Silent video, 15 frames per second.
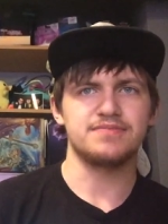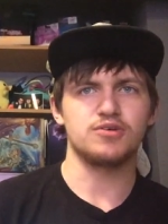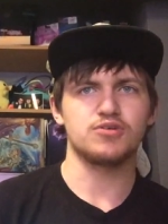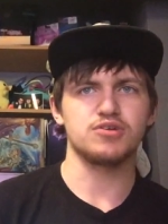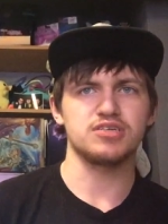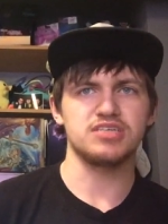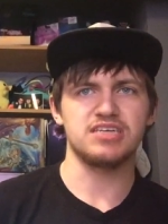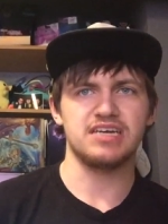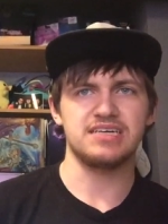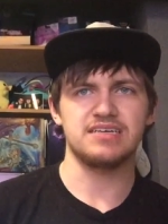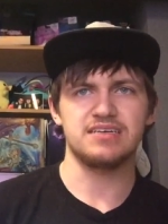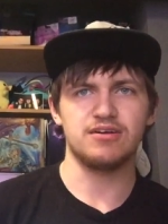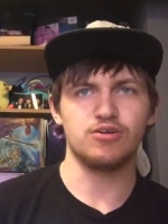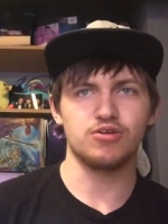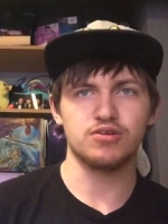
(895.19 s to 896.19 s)
or do
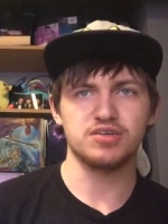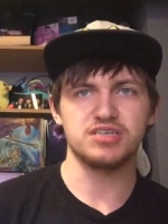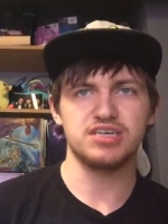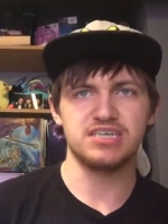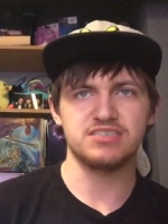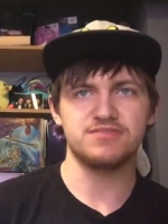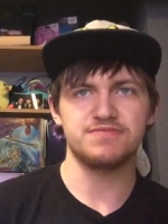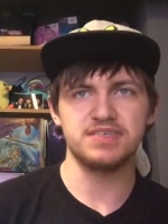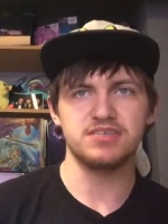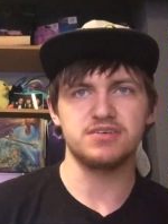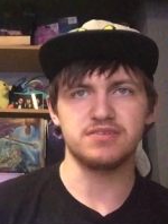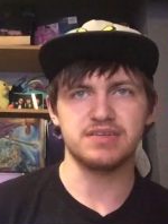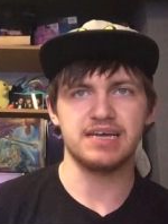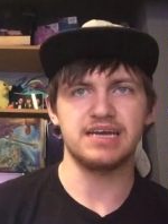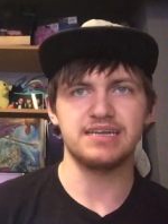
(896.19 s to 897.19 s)
you guys
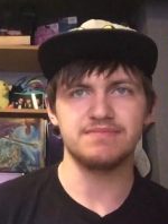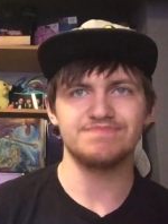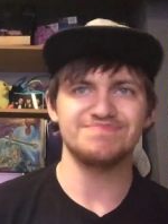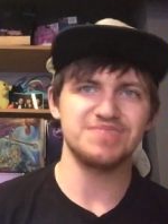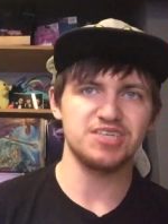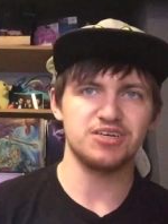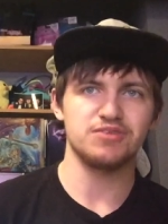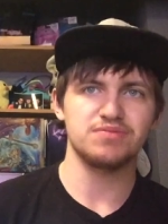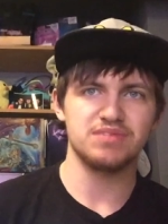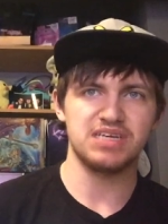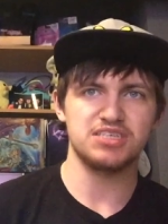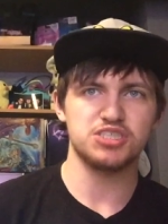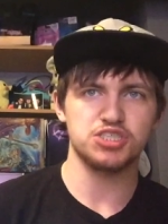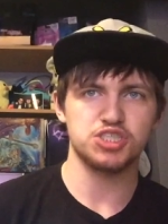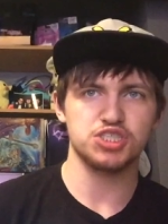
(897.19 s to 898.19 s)
feel that, you know,
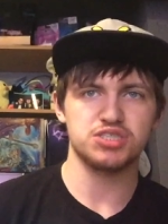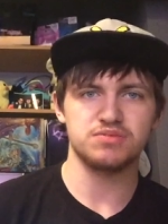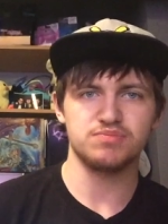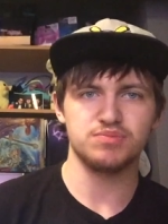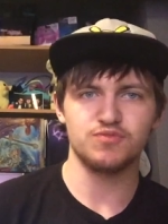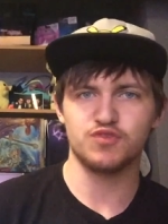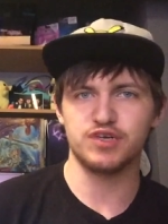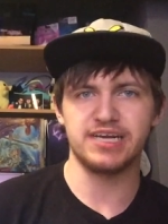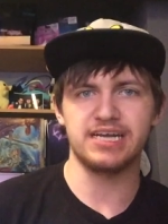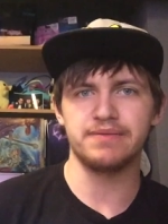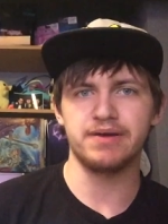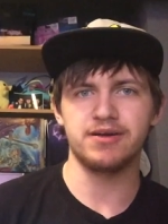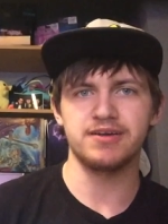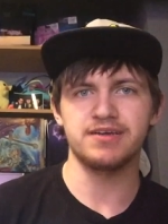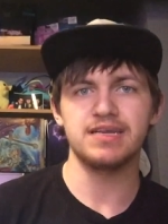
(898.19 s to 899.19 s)
they should just forget
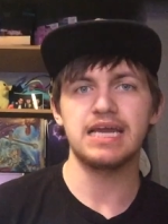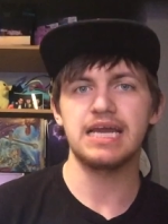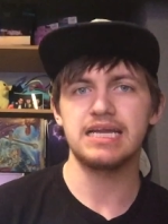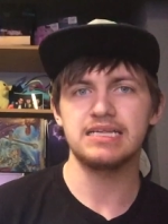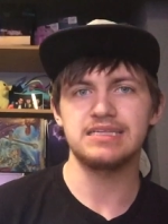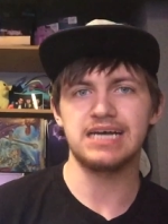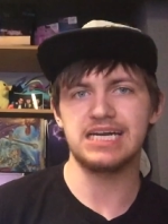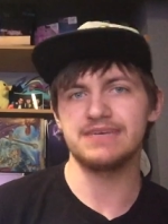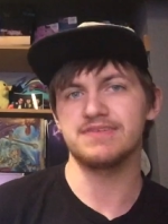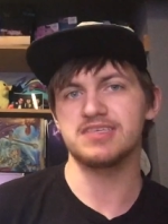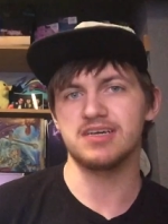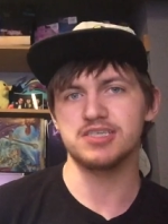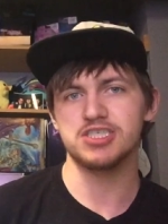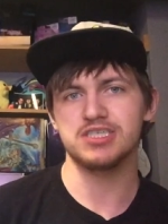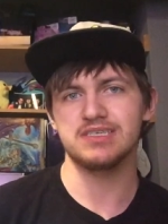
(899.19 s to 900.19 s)
about it, not even
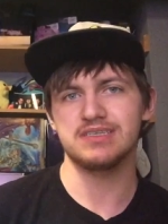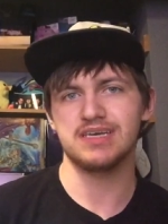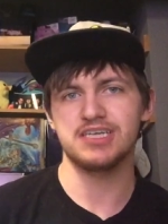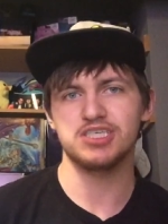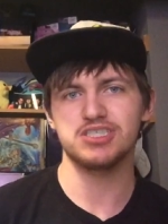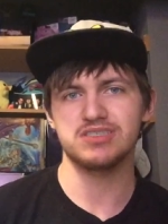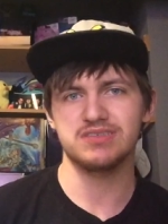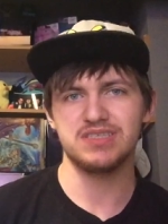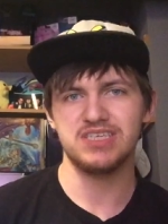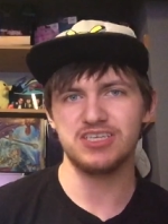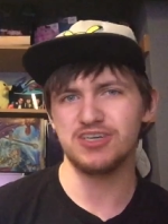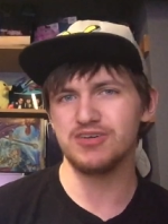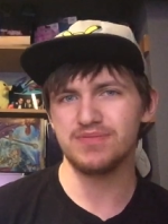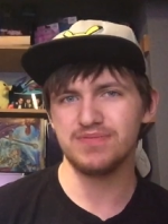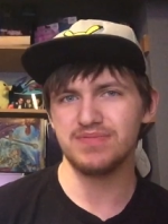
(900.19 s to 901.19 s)
touch it, and just,
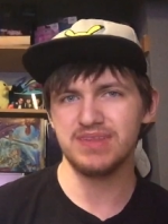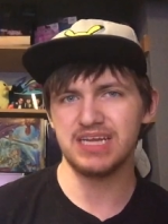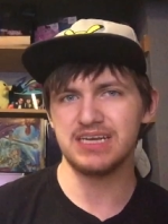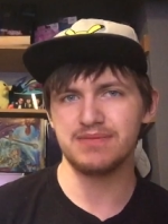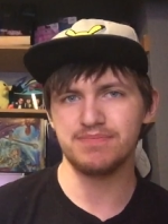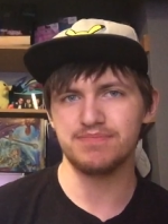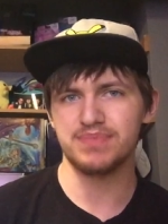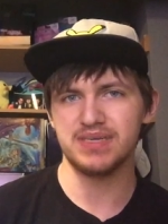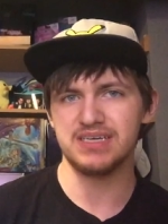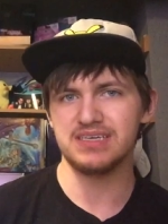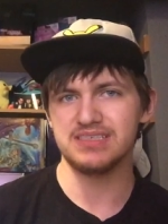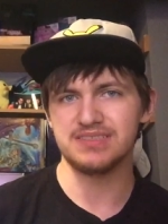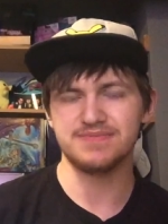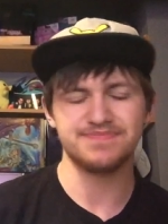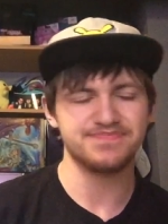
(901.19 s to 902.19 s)
you know, let it be